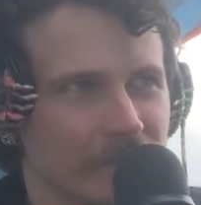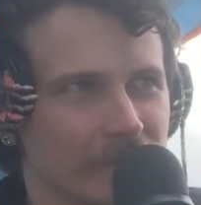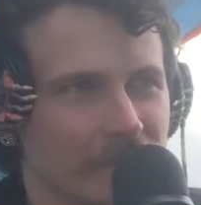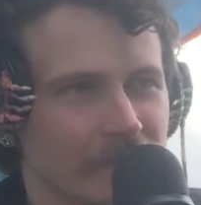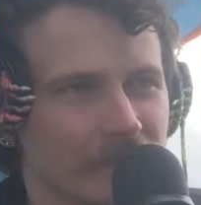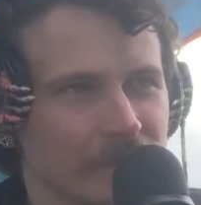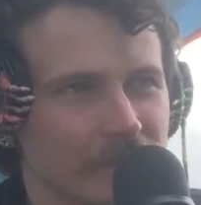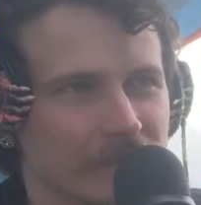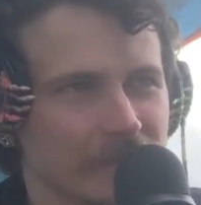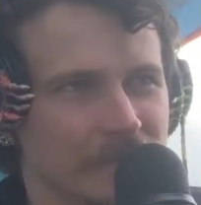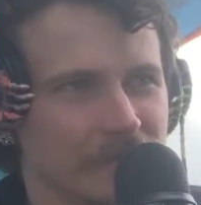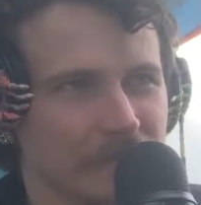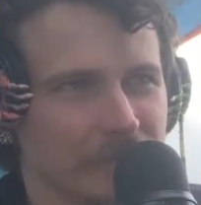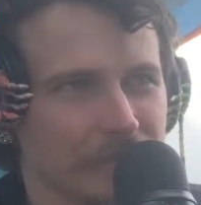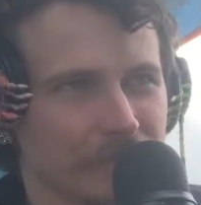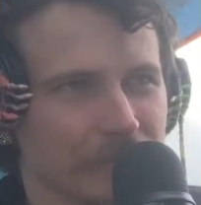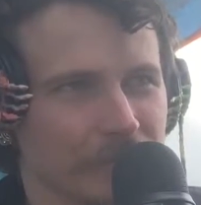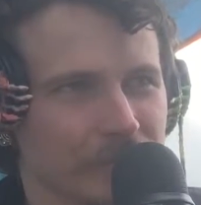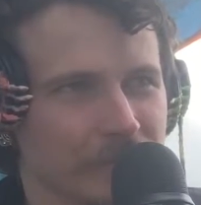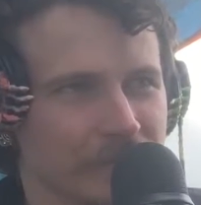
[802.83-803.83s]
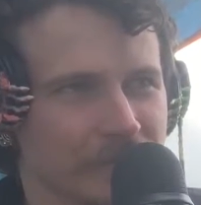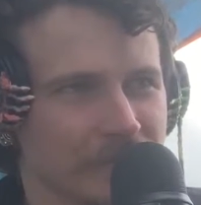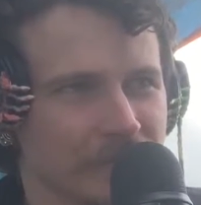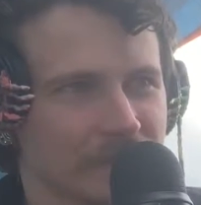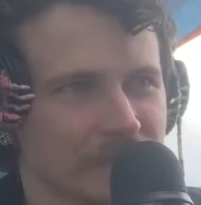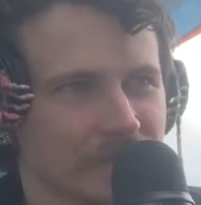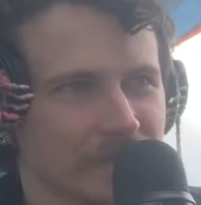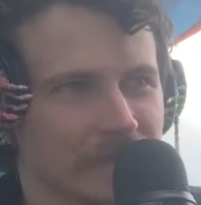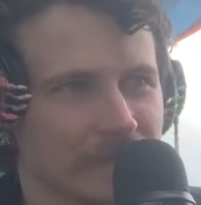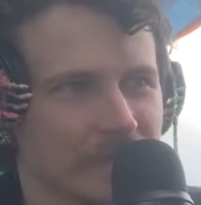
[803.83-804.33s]
the
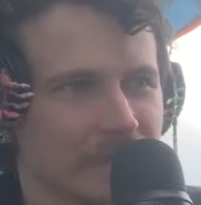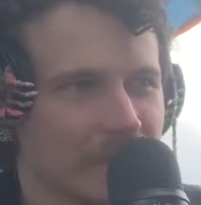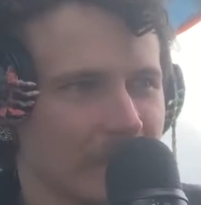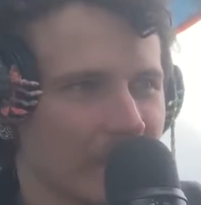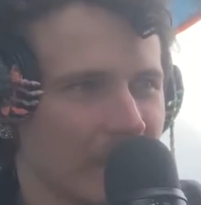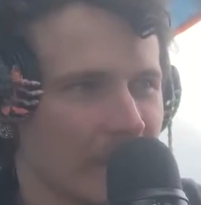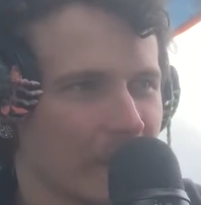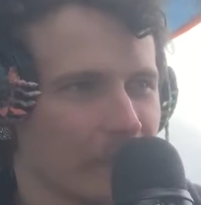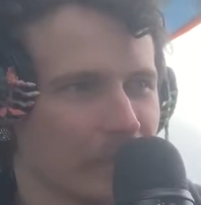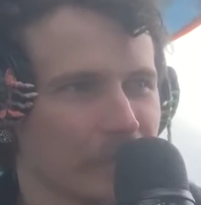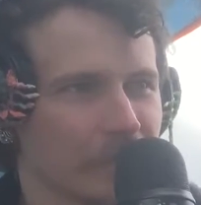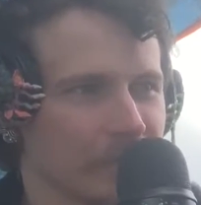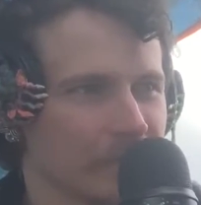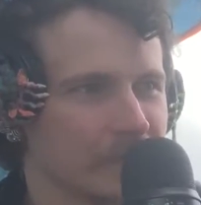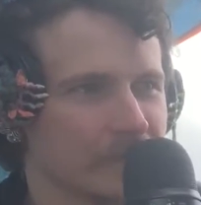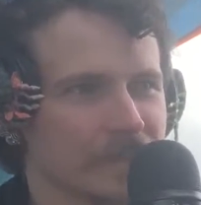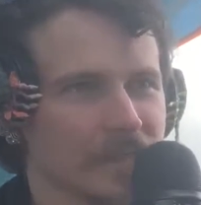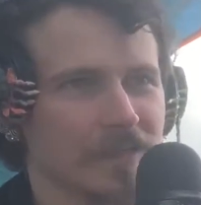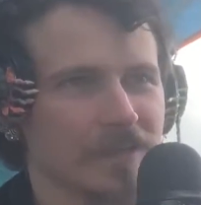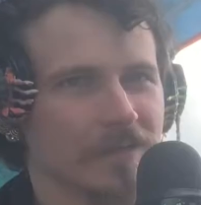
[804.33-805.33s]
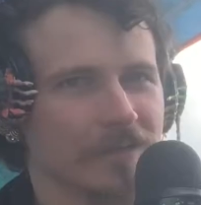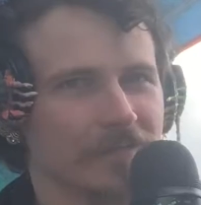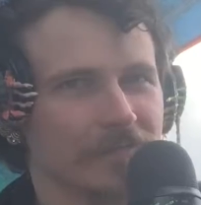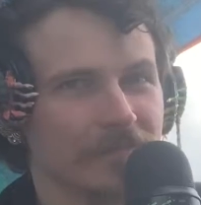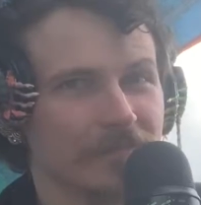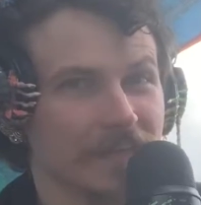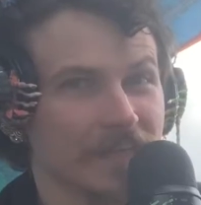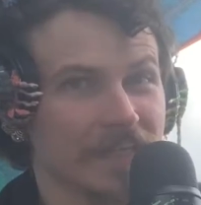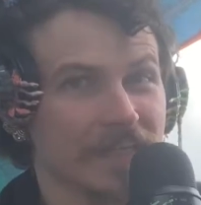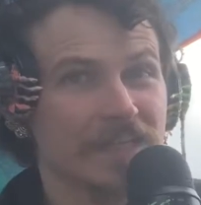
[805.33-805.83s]
different areas
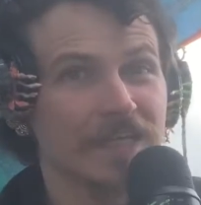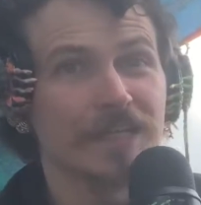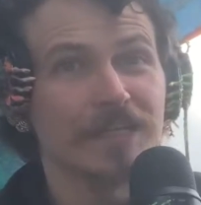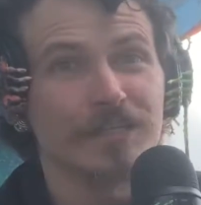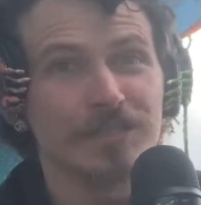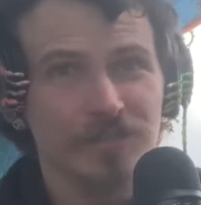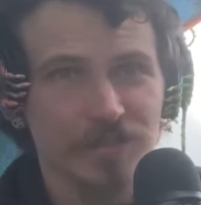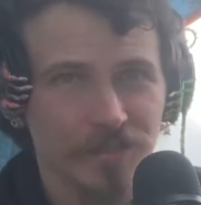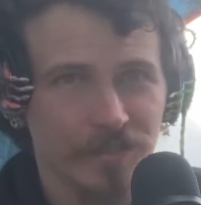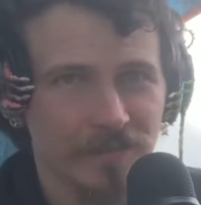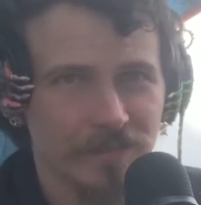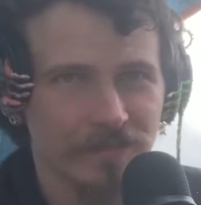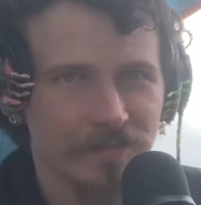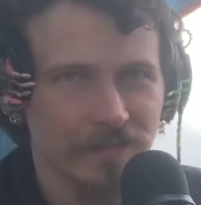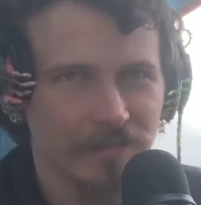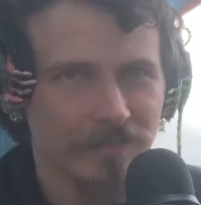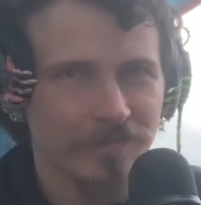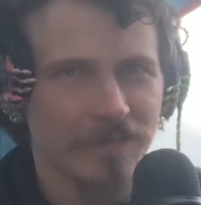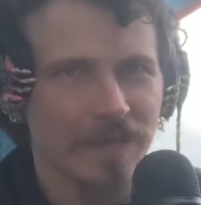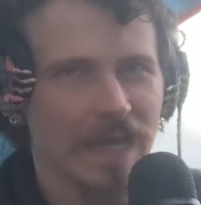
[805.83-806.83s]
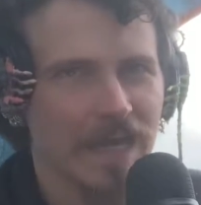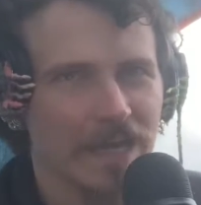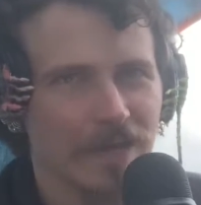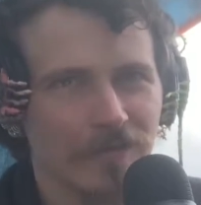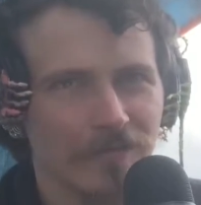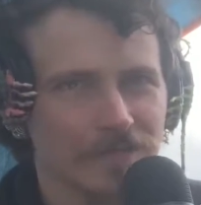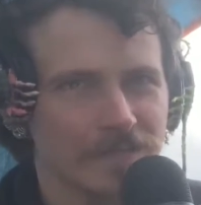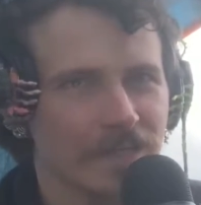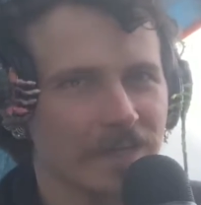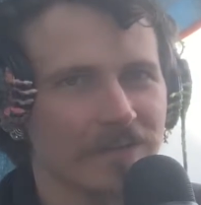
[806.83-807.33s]
of the kitchen of the
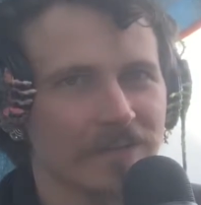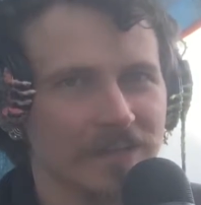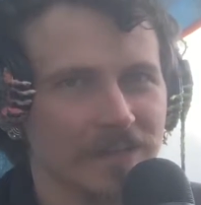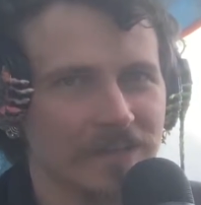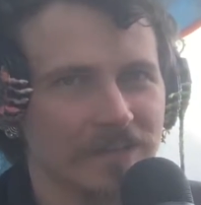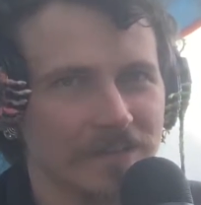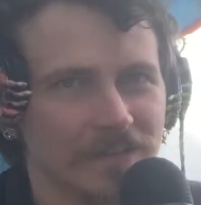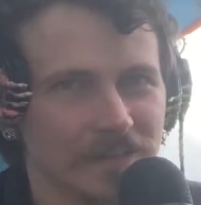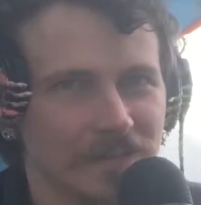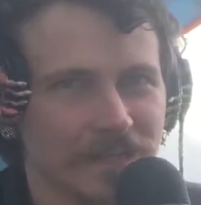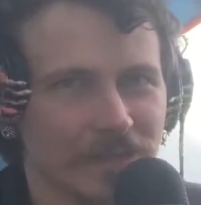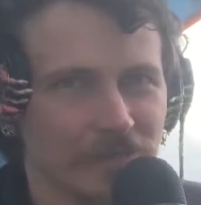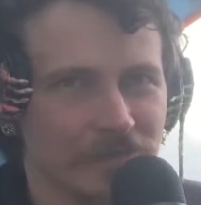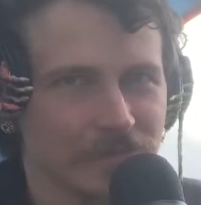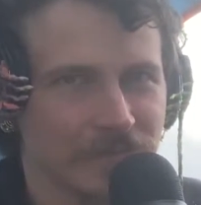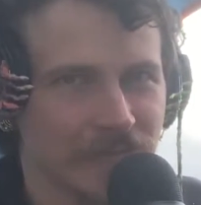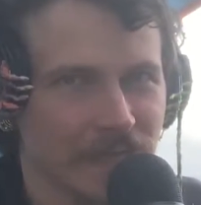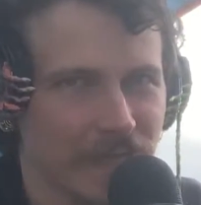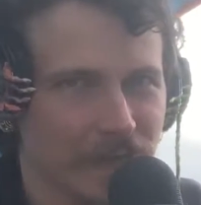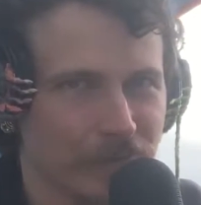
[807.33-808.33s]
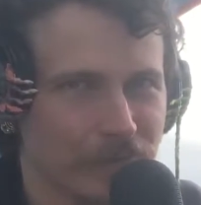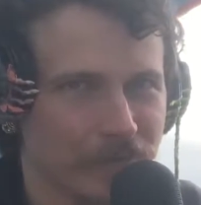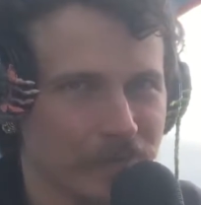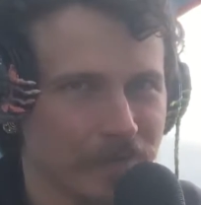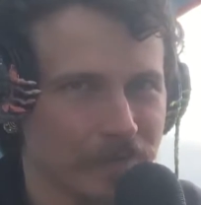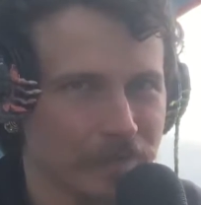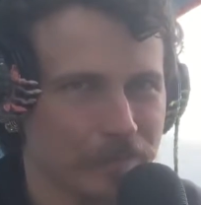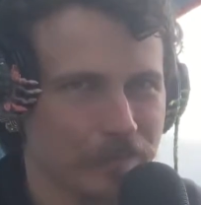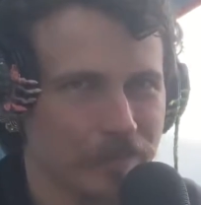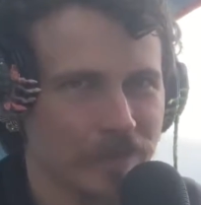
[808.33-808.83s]
house out in Italy that I was
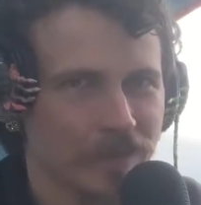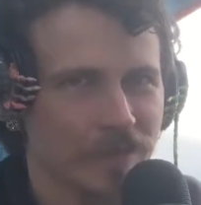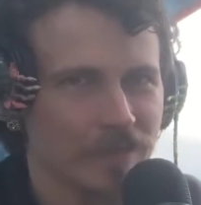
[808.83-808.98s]
inhabiting